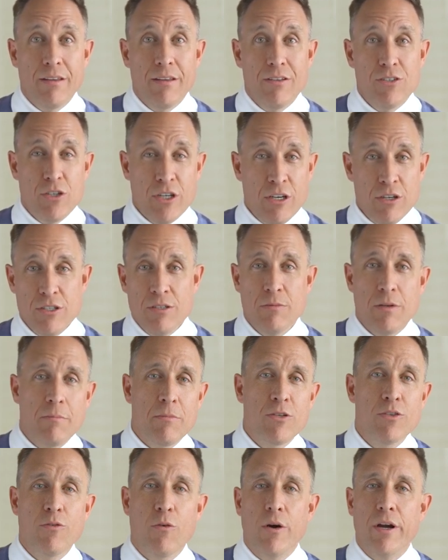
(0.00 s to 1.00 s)
So here's some
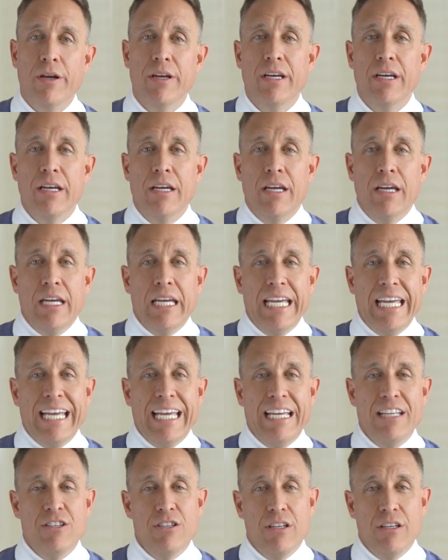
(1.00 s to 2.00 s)
numbers for
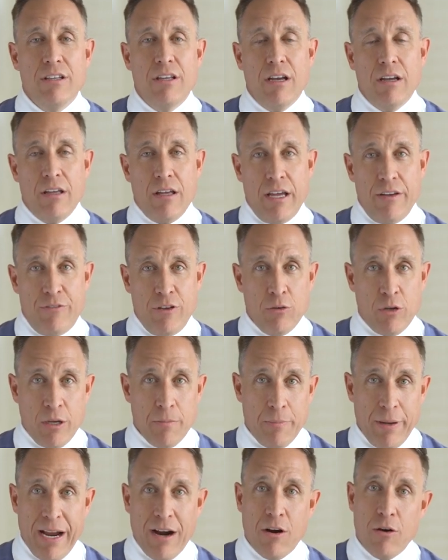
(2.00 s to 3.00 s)
you. If you
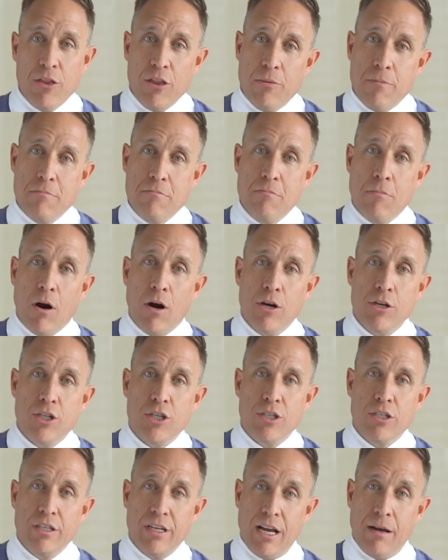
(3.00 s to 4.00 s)
compare the
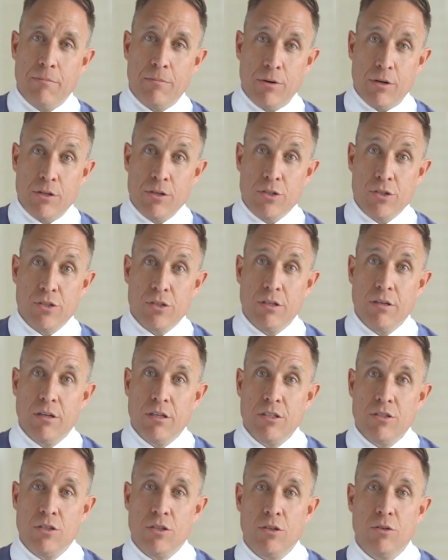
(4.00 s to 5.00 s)
March numbers
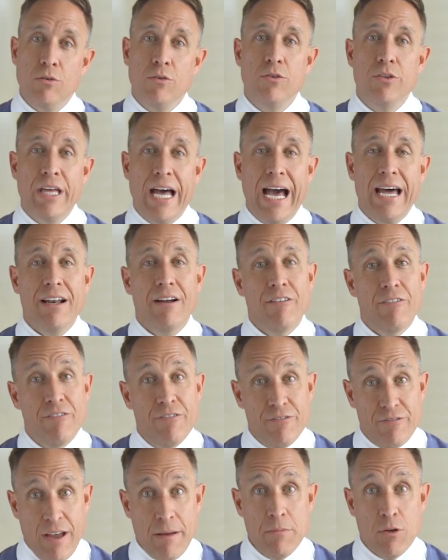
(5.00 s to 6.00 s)
to that of
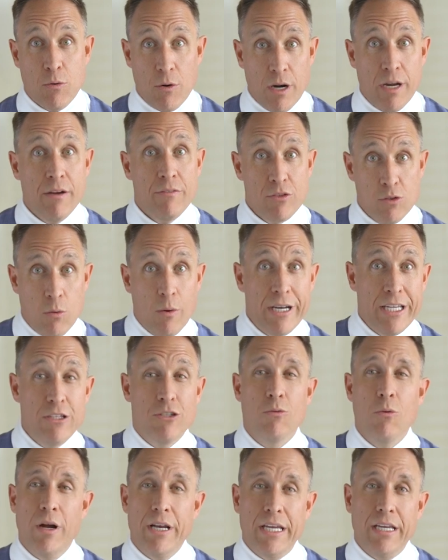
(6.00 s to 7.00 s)
February of
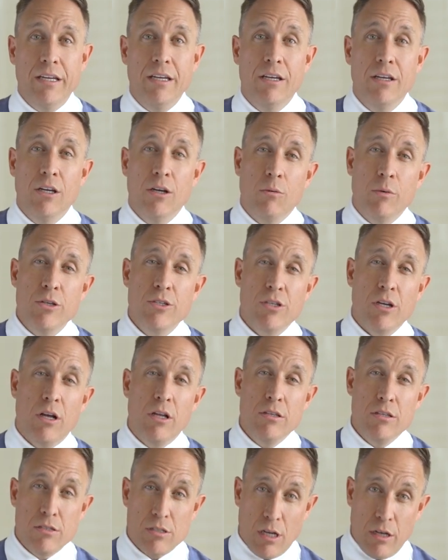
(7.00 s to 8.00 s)
2020, we
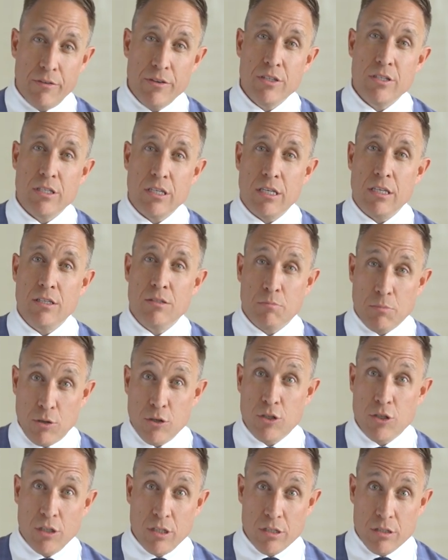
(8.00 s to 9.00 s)
saw insolvencies,
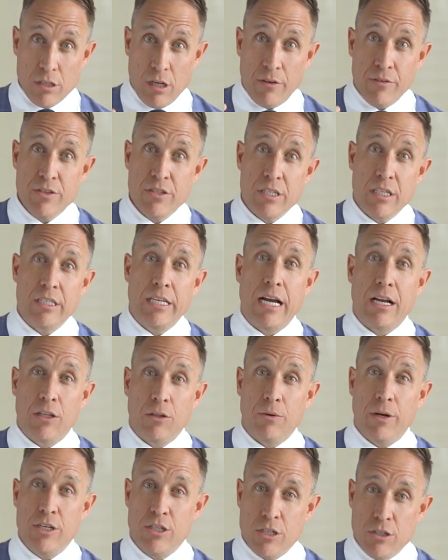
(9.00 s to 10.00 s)
personal insolvency
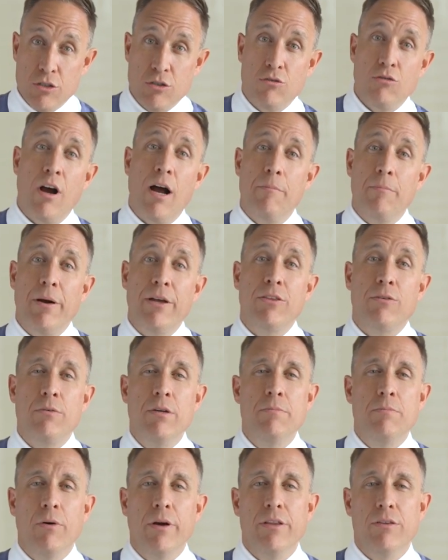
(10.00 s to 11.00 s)
declarations drop by
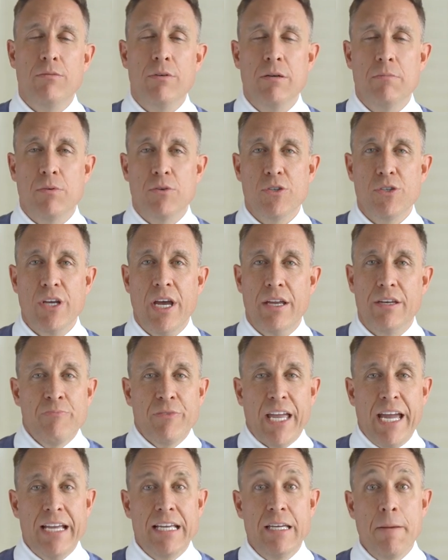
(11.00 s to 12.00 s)
3.3%.
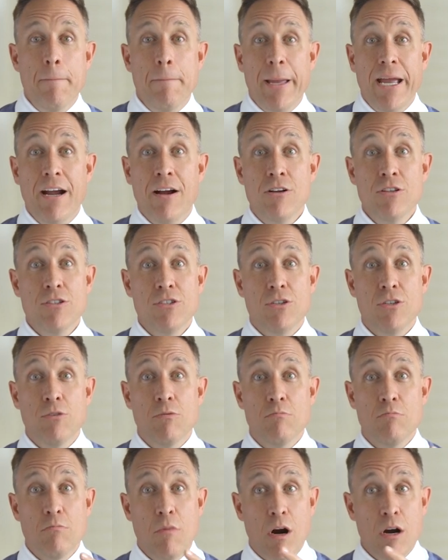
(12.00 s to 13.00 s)
And compared to
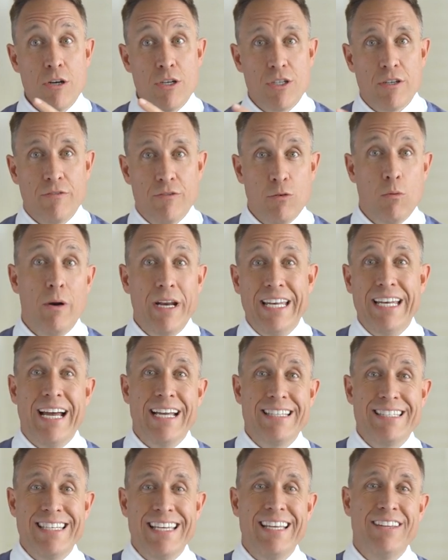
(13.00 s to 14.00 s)
March of
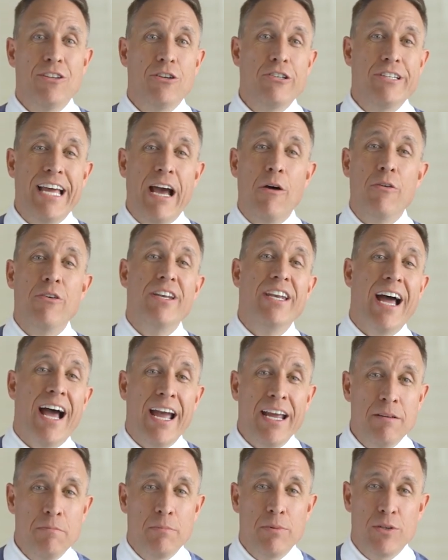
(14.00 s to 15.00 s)
2019, they're down
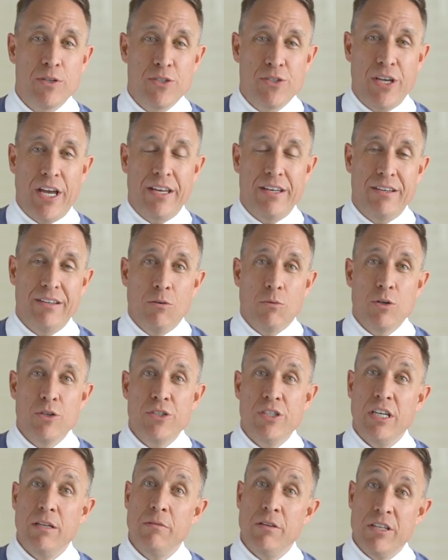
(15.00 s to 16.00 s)
9%. We're
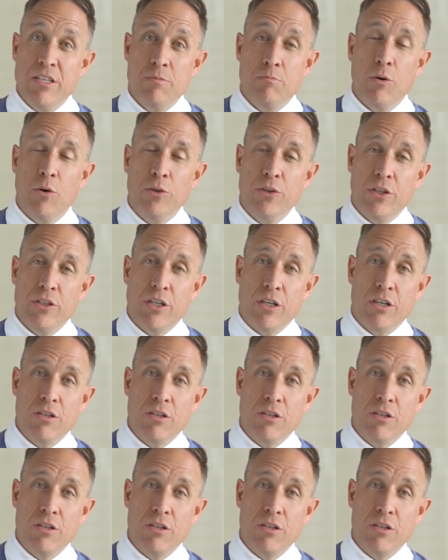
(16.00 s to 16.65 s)
seeing this both on the